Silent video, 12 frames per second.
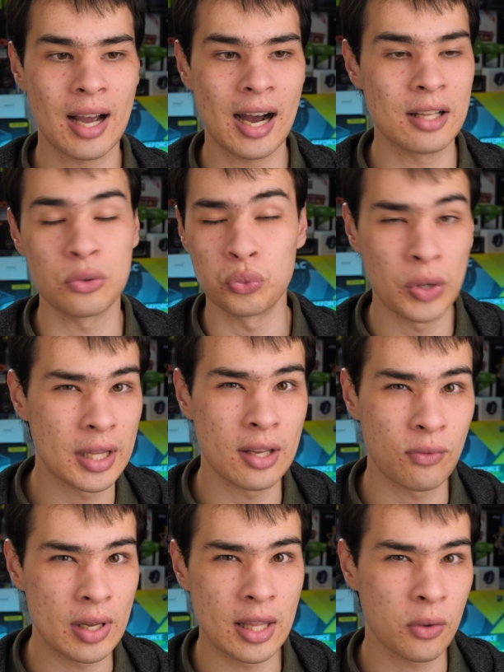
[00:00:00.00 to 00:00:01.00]
cards
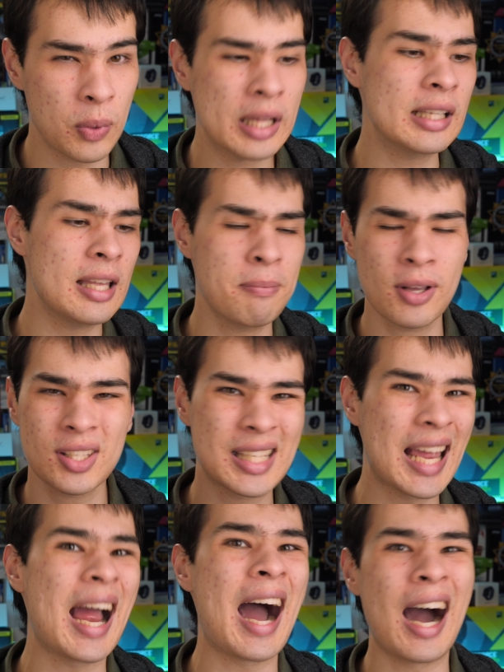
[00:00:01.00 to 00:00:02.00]
really, really quickly because they